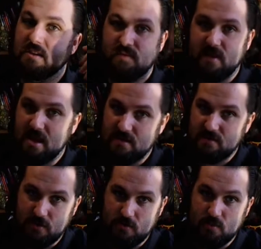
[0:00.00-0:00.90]
any of
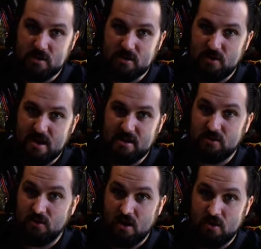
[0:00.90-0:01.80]
you want to add
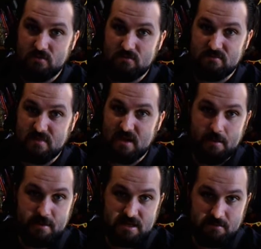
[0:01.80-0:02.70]
your own
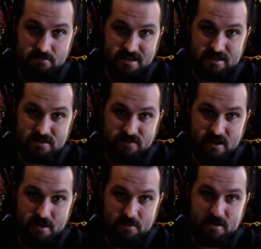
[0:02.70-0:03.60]
armor templates you've come
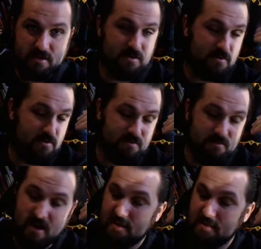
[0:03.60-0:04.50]
up with, you
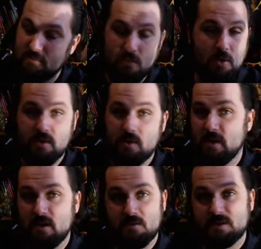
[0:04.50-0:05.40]
are more than
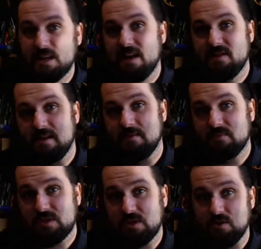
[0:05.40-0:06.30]
welcome to add them
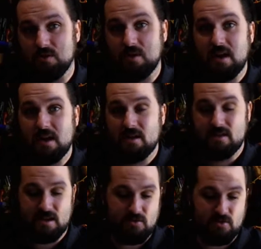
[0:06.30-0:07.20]
to
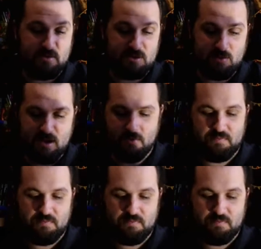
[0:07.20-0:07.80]
the group as well.